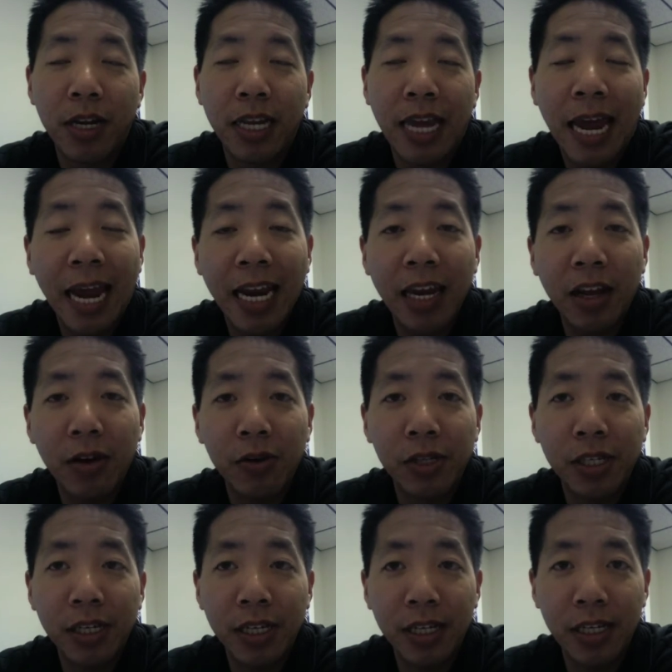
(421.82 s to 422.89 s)

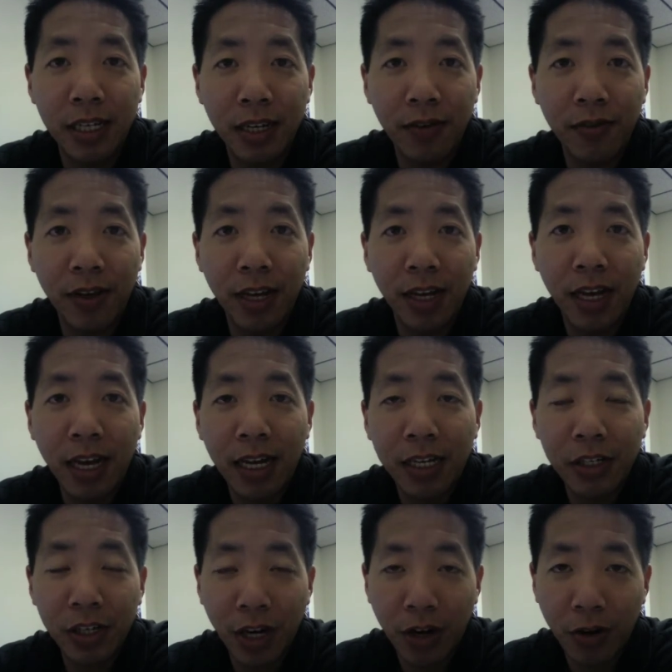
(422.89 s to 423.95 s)
KDOC TV.
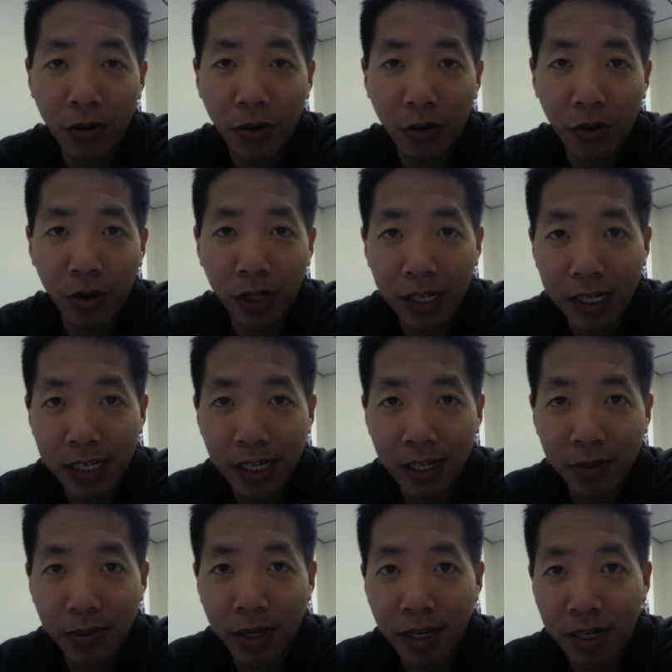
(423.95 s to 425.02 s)
Check your local listings
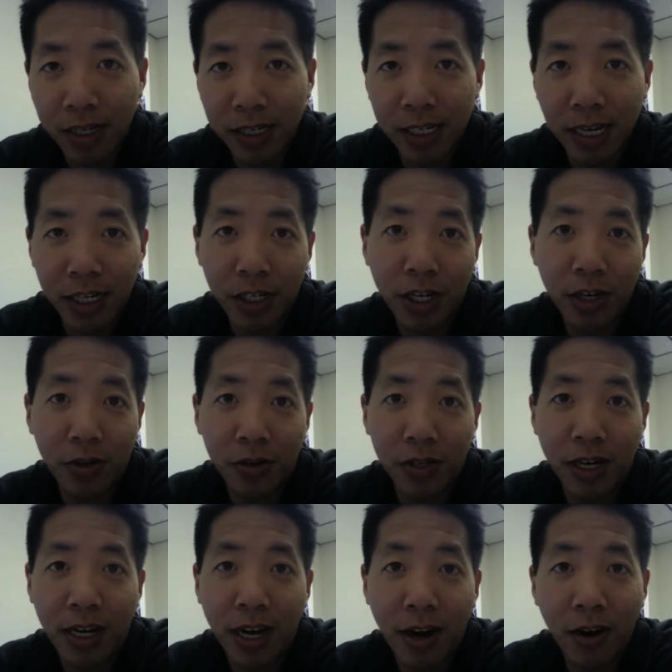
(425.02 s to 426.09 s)
because that channel is
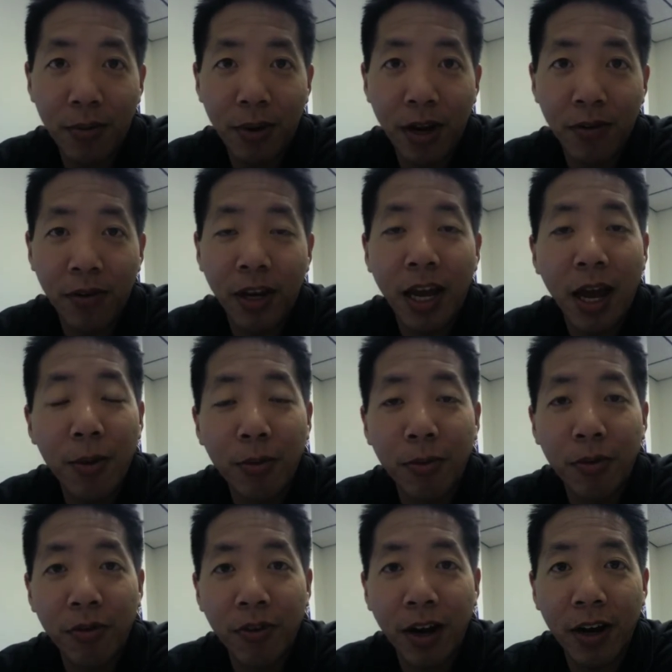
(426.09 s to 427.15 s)
not carried by every cable
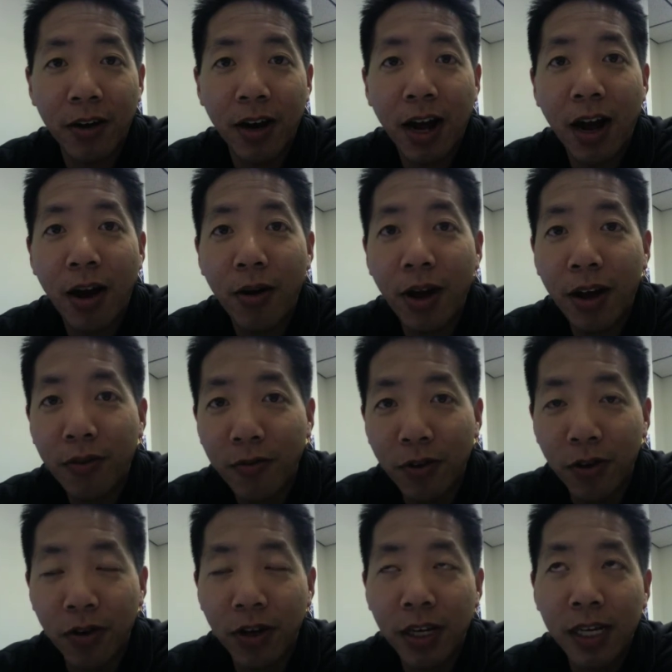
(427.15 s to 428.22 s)
provider.
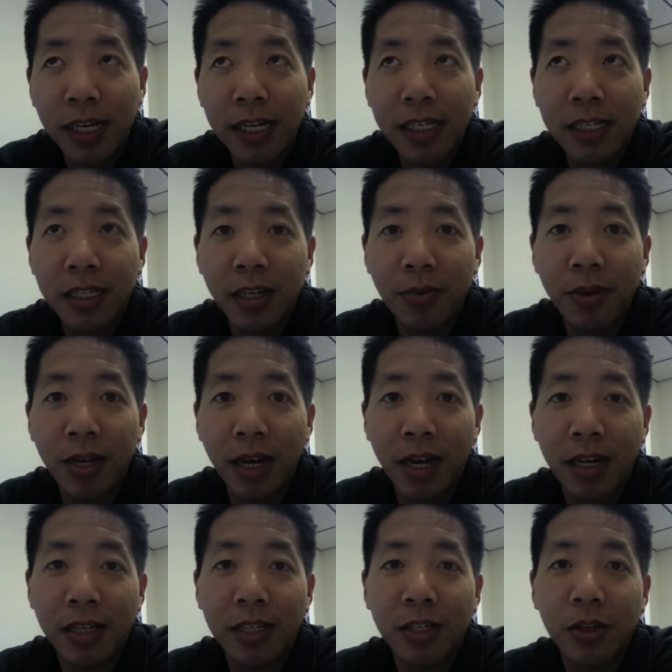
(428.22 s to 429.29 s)
However,
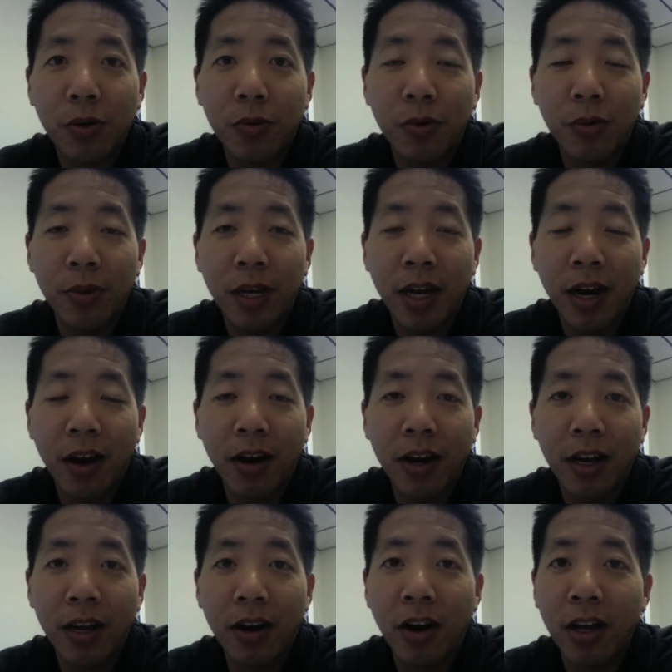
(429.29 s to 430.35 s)
CBS will be carrying
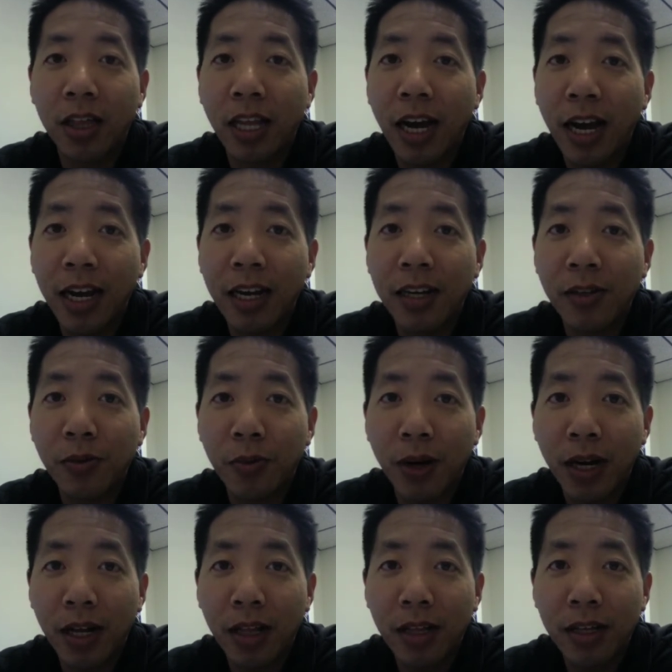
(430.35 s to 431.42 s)
it online as
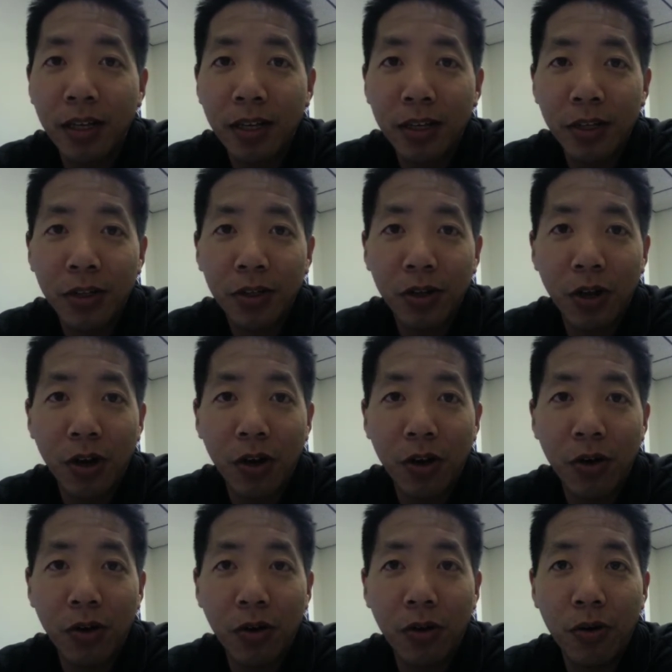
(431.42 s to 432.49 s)
well,
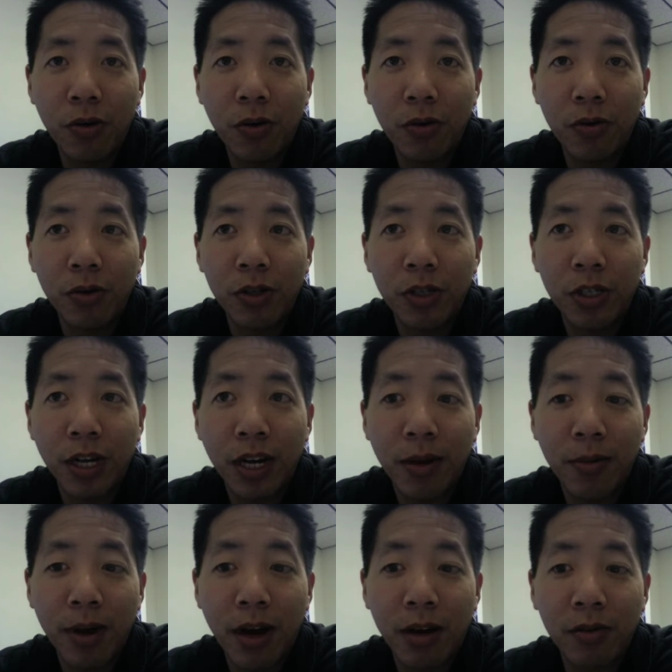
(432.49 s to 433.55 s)
so check them
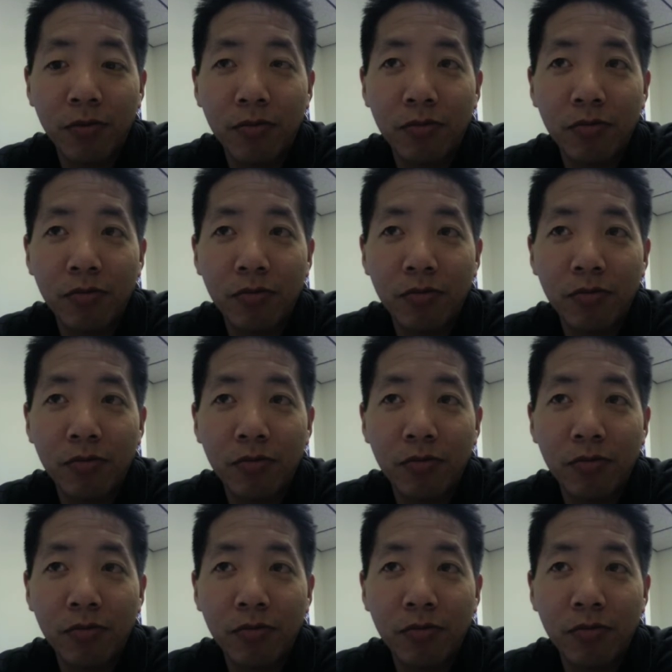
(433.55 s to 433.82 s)
out.